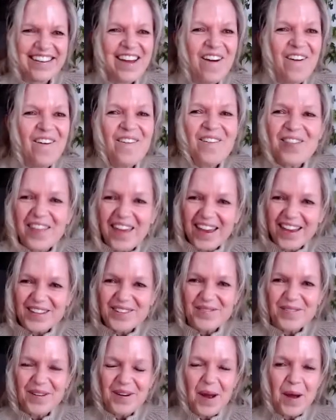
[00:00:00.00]
Oh, thanks
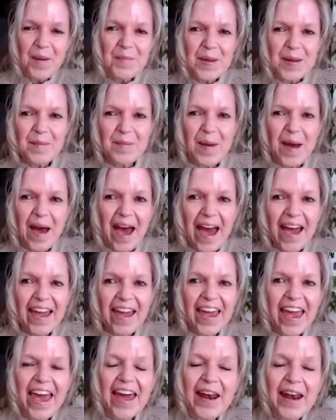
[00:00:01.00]
for coming back.
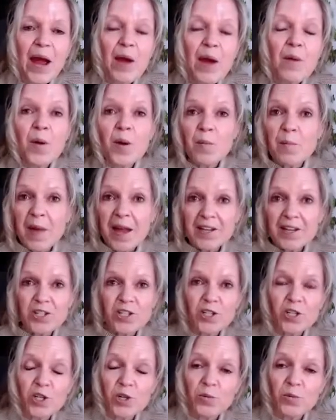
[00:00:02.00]
And I will mention
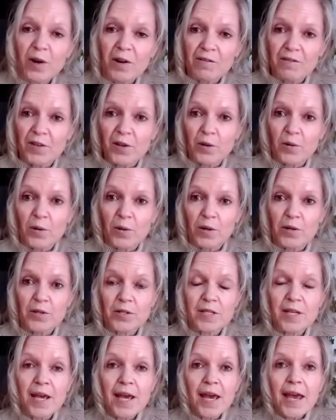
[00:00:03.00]
to our viewers,
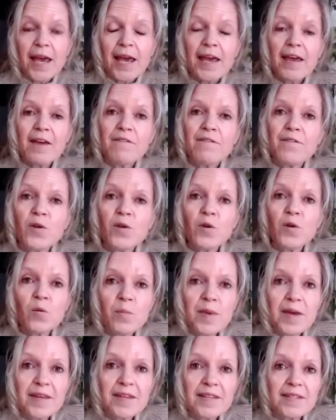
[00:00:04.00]
if you
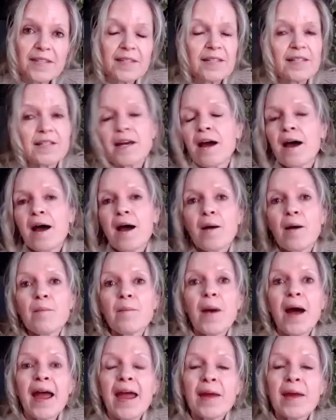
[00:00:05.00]
missed uh,
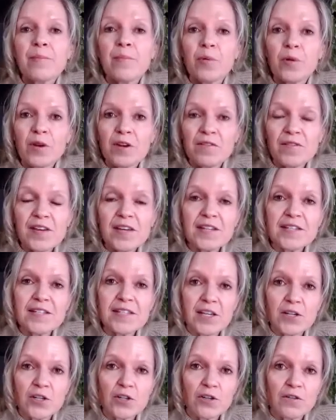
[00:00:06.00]
my previous
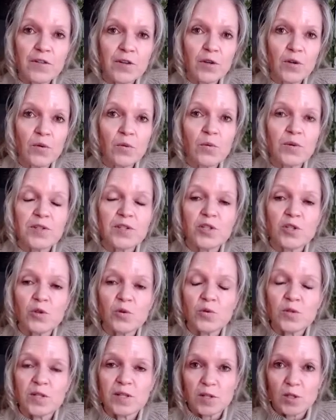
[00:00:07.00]
interview with
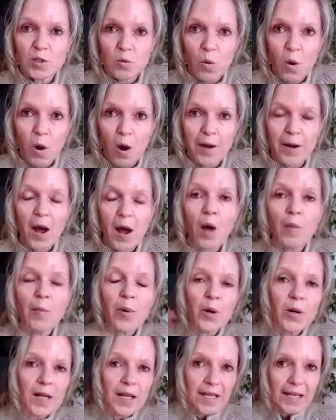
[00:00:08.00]
Susan Swan, I'll
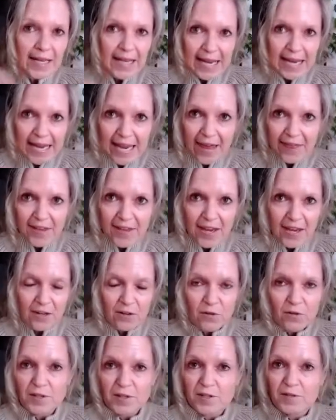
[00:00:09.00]
put a link at the end
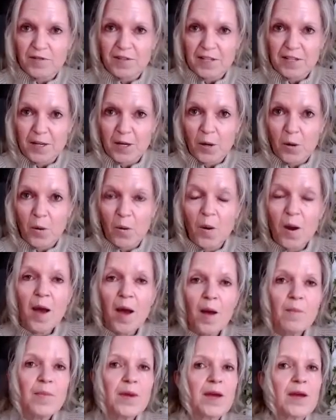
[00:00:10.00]
of this video
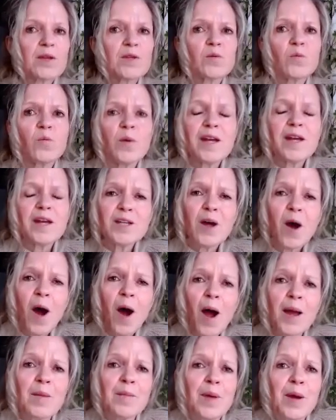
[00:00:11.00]
because we
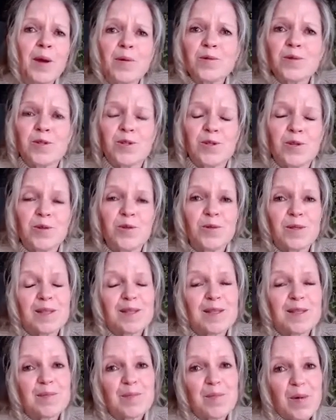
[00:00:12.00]
talk about
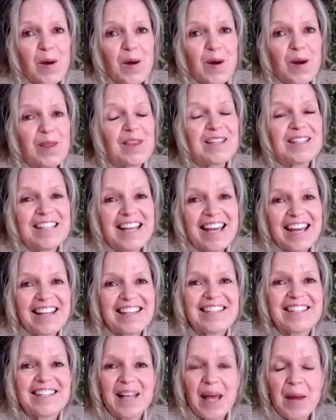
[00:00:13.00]
Susan's book, The Dead
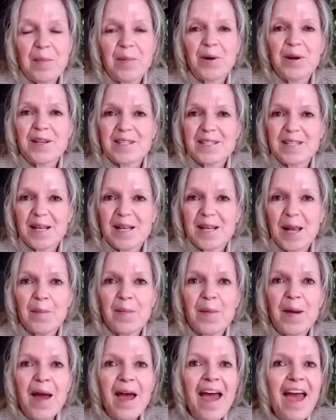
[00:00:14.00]
Celebrities Club,
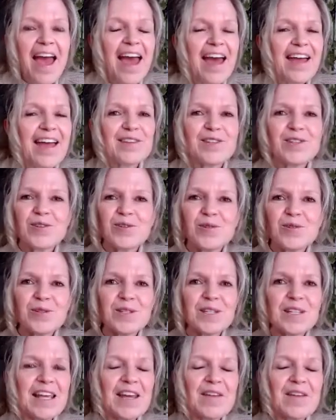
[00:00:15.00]
and
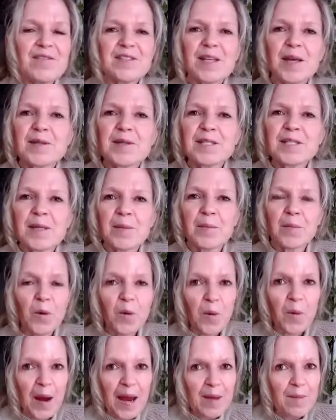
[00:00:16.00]
Susan gives us some
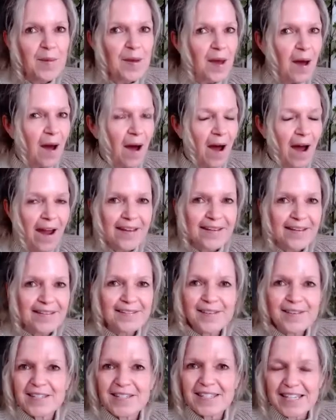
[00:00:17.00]
great behind
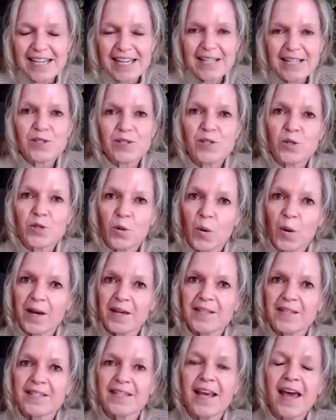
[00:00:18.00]
the scenes
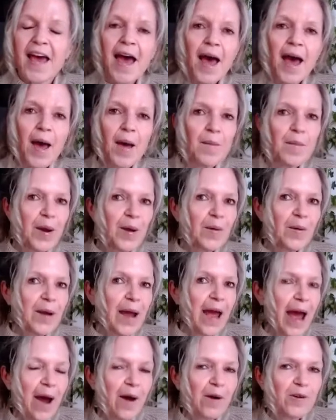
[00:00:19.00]
stories about
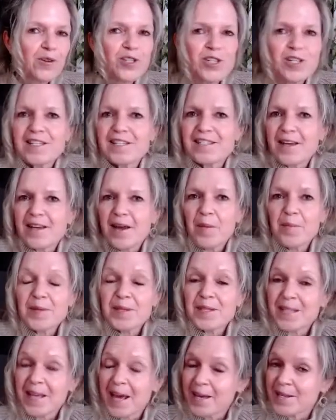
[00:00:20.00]
how she's
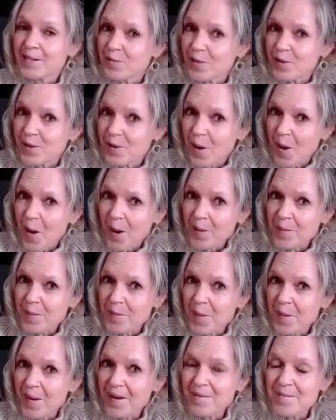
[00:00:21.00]
obsessed with con
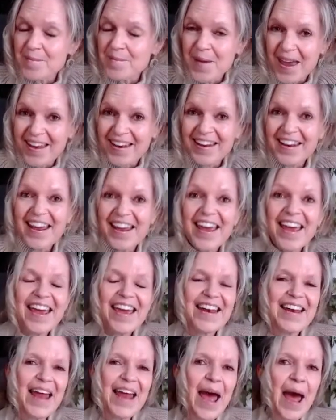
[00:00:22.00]
men
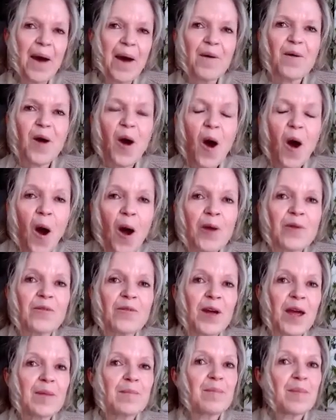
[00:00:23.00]
and how
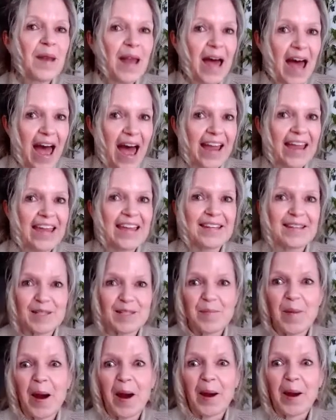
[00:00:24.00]
Conrad Black
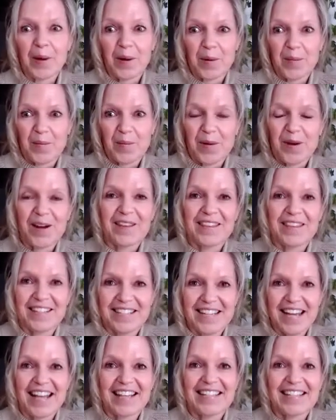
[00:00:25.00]
inspired her book, The
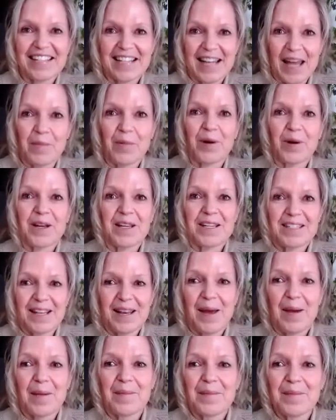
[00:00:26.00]
Dead Celebrities
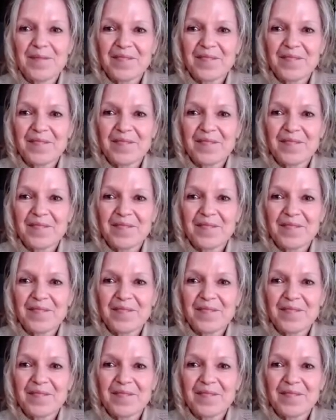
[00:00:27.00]
Club.